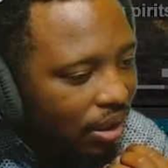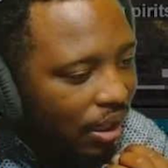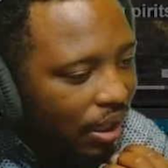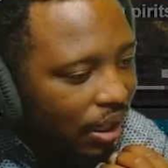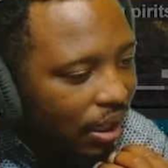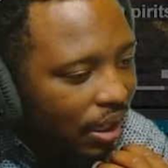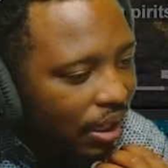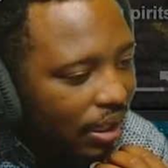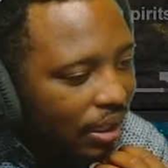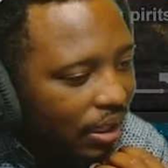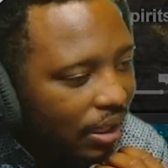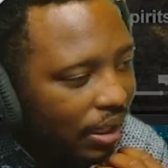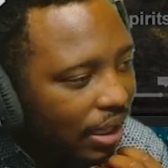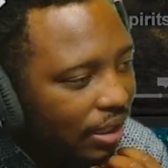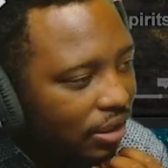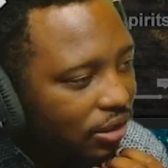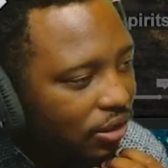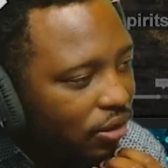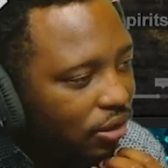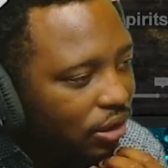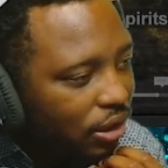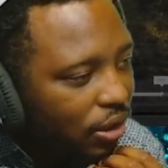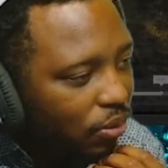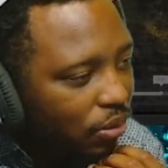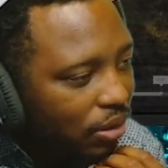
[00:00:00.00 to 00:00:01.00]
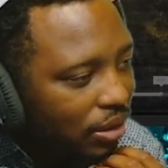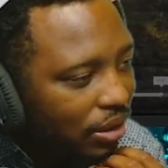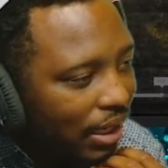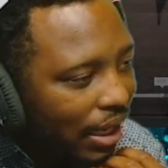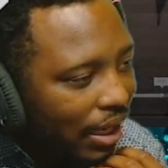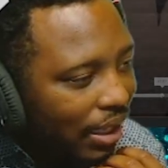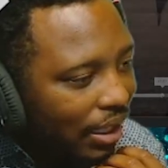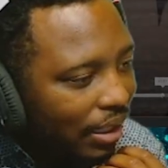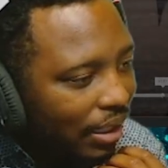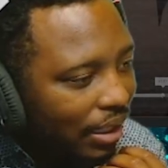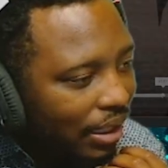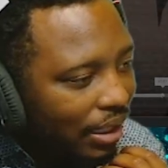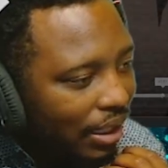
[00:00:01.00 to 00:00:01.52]
uh, as though she was
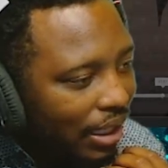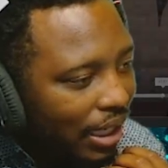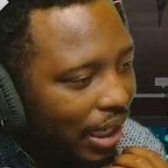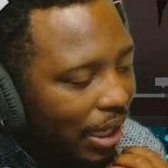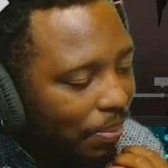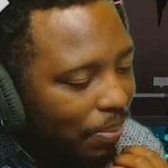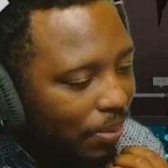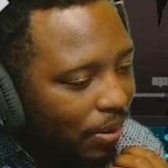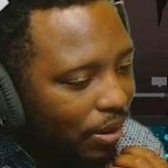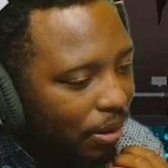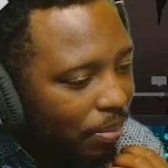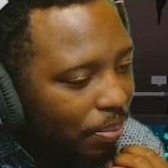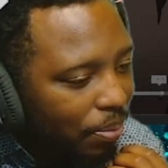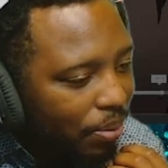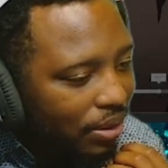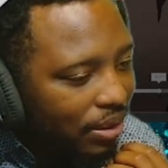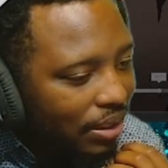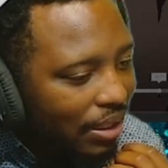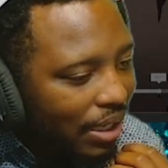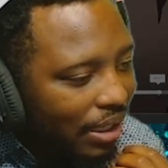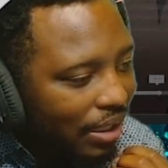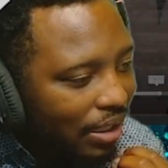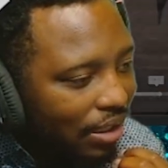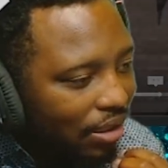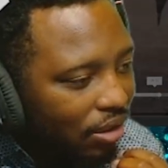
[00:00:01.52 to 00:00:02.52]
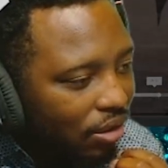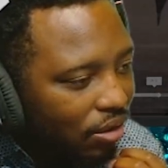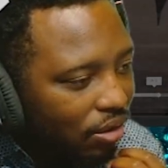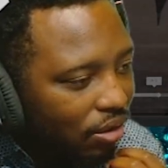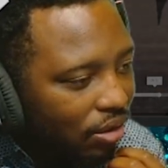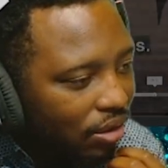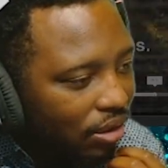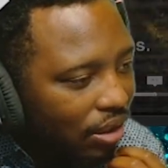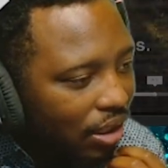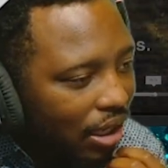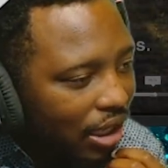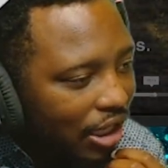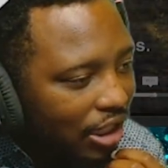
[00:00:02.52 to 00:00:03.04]
like keeping or protecting the,
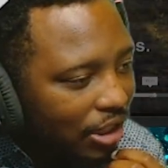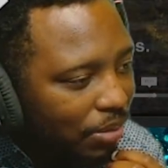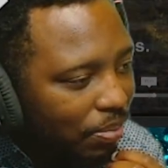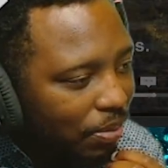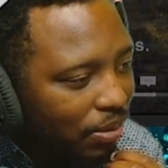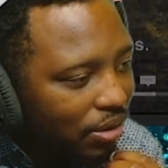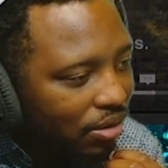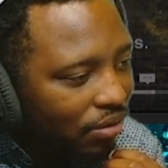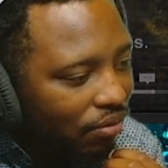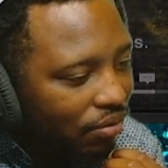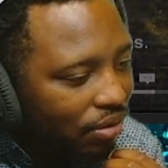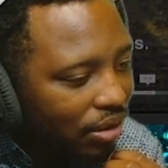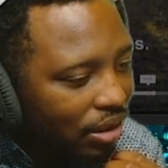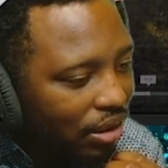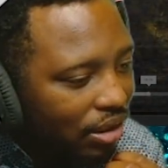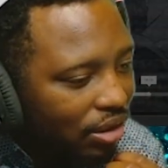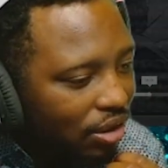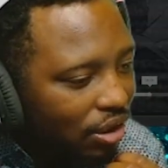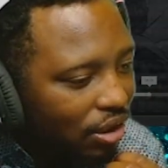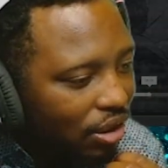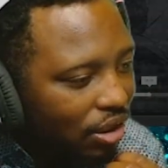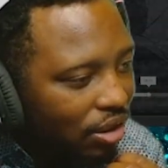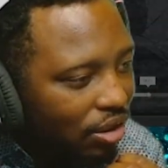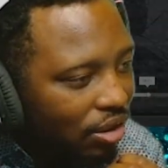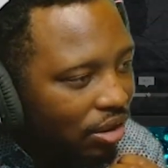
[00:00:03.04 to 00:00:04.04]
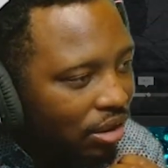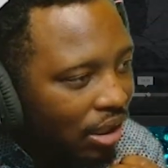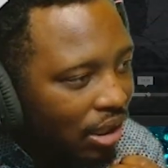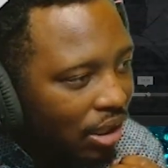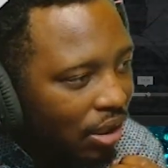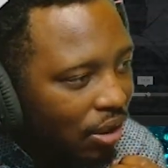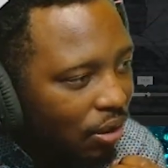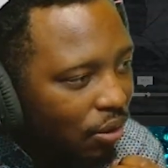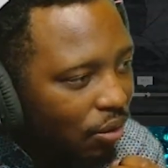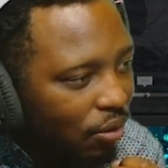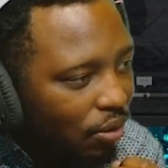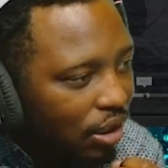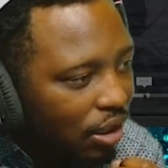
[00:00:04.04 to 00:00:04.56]
the uh, spirits of these girls
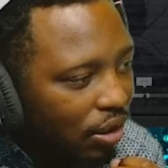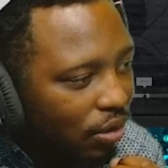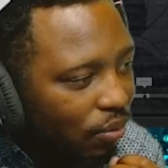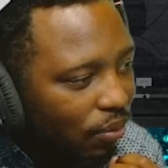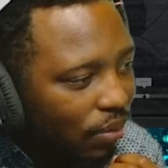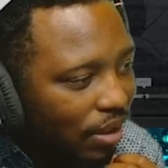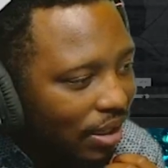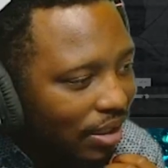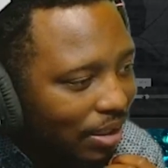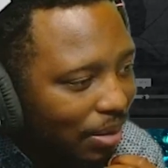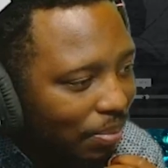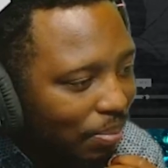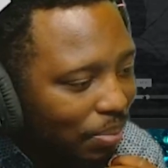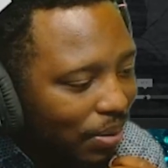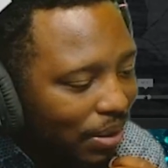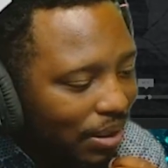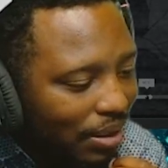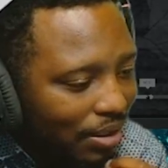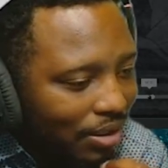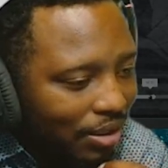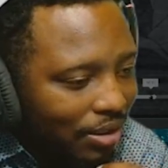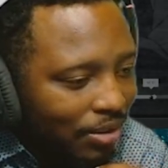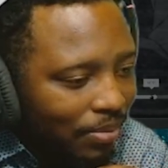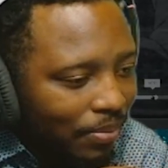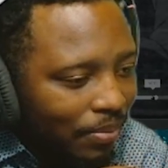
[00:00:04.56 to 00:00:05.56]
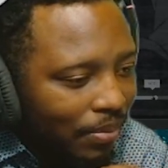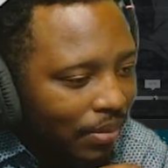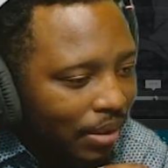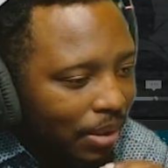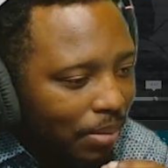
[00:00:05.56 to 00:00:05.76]
who couldn't rest in peace.